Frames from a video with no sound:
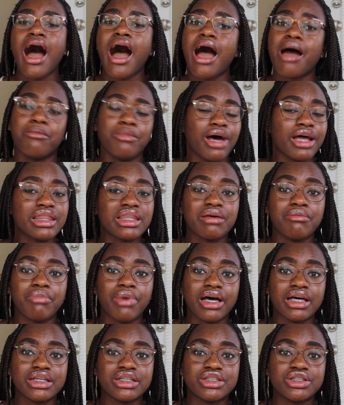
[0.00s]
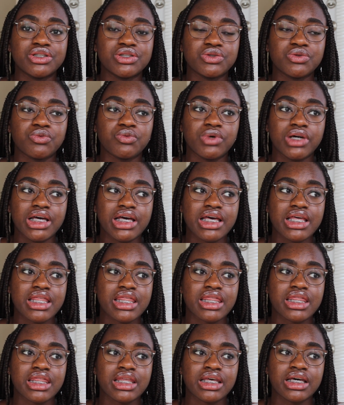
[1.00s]
I'm not the best
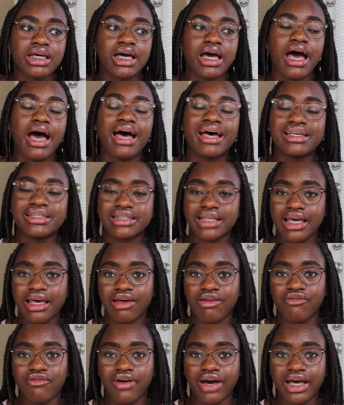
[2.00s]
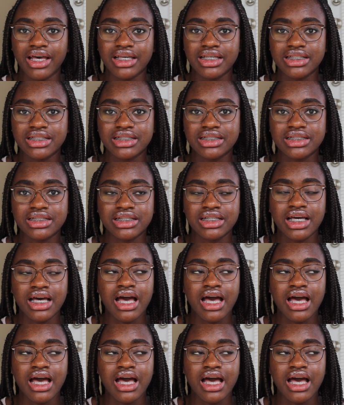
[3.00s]
with essay advice.